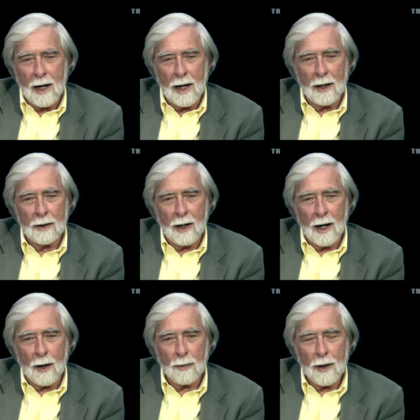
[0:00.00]
And
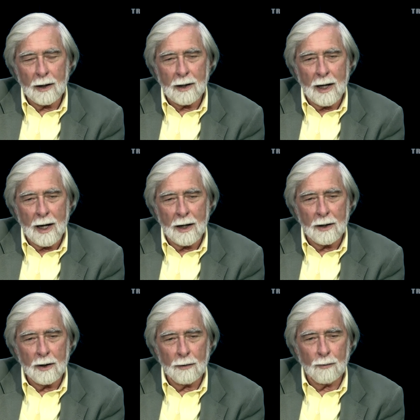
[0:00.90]
I think they had
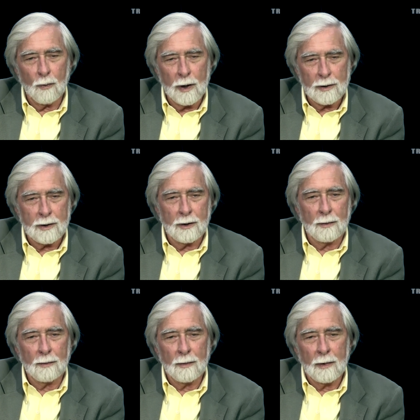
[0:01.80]
enough
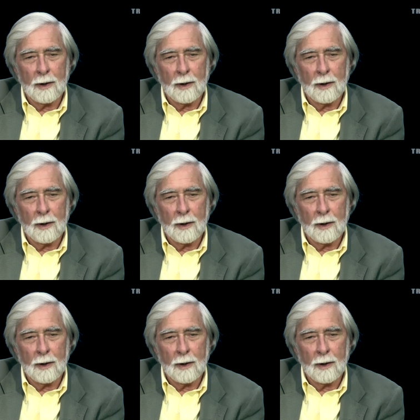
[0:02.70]
wisdom